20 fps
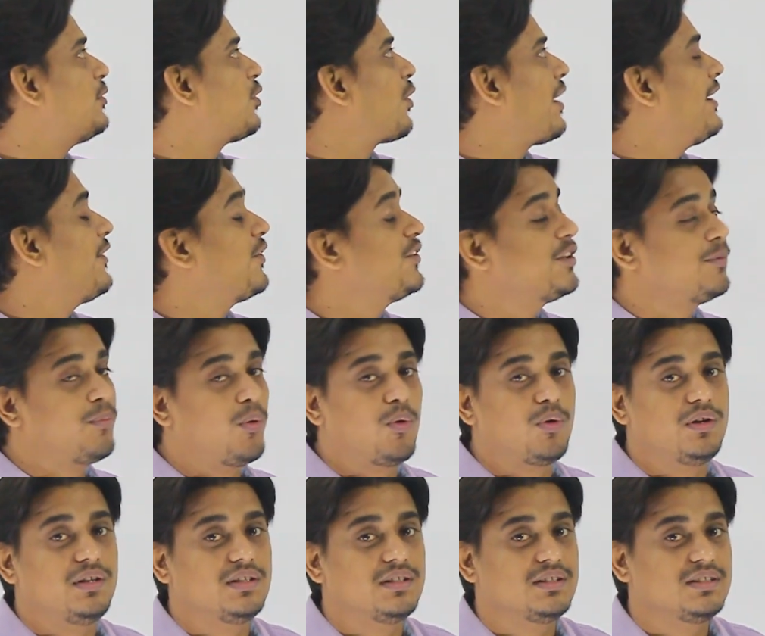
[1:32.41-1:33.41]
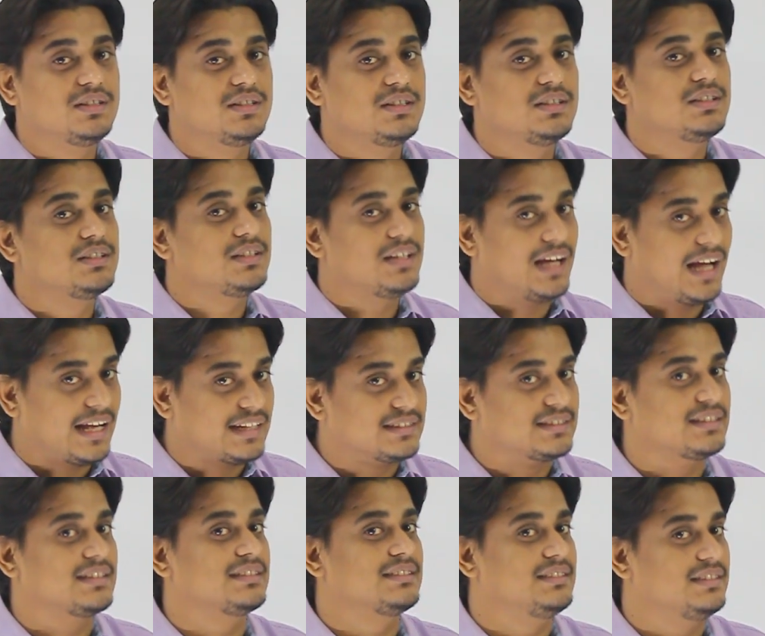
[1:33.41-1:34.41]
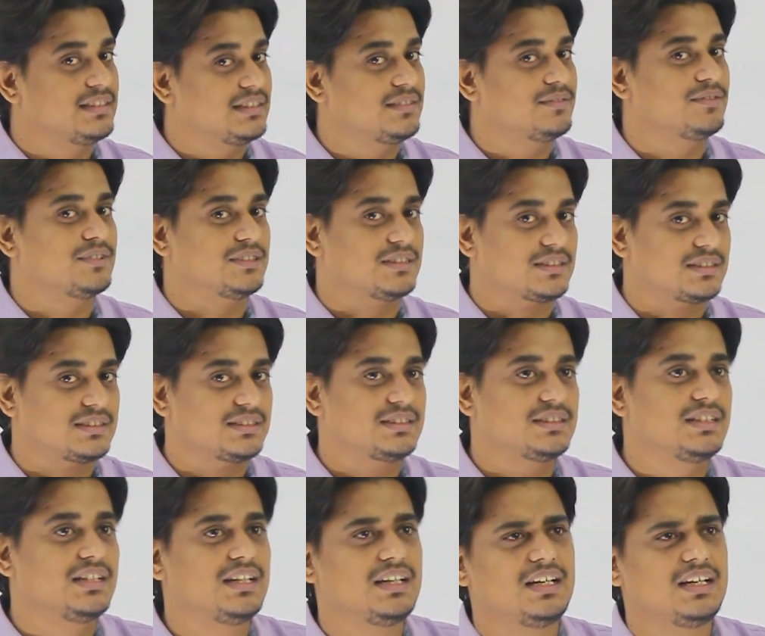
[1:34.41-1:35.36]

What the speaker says: to write on the board? Answer is there in physics.